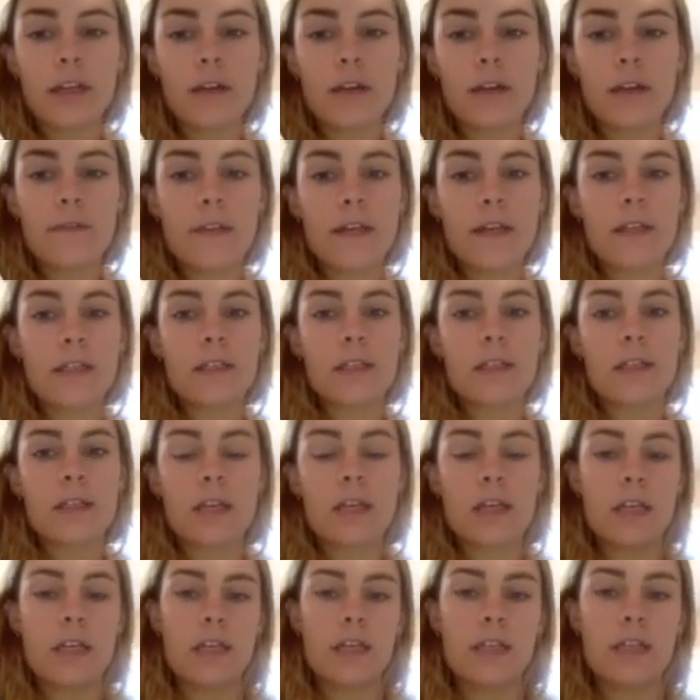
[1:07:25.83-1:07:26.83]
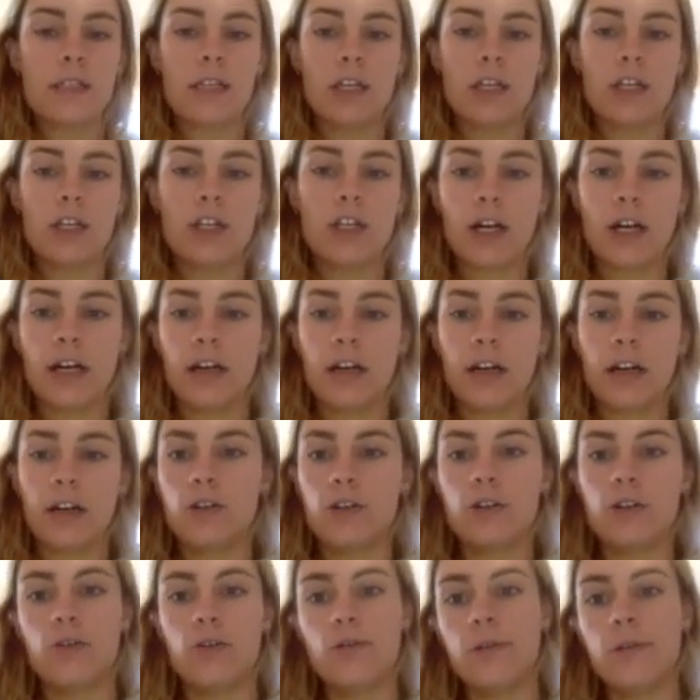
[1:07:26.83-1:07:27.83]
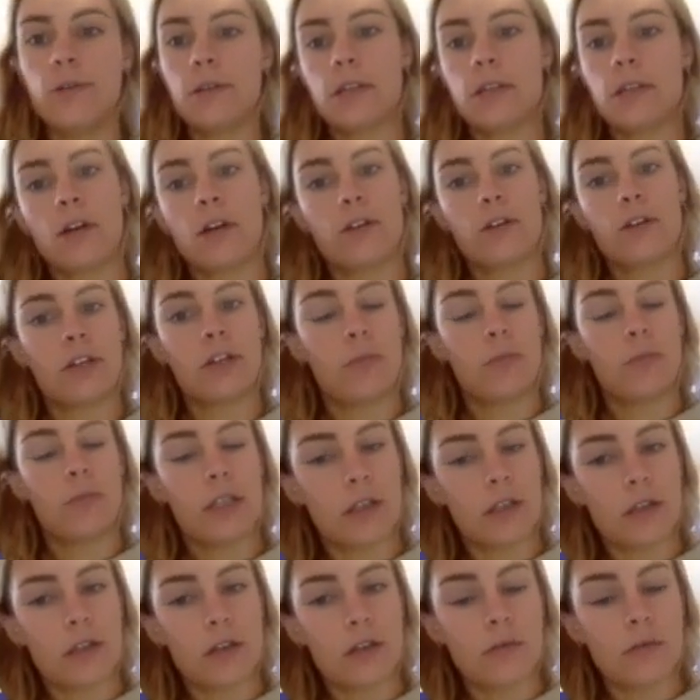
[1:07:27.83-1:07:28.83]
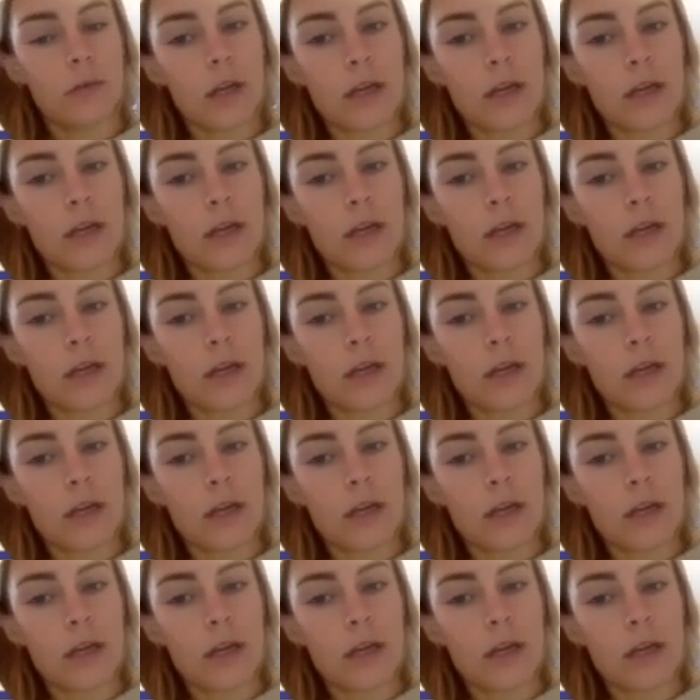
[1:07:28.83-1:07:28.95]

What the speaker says: if this is a child who is LGBTQ+,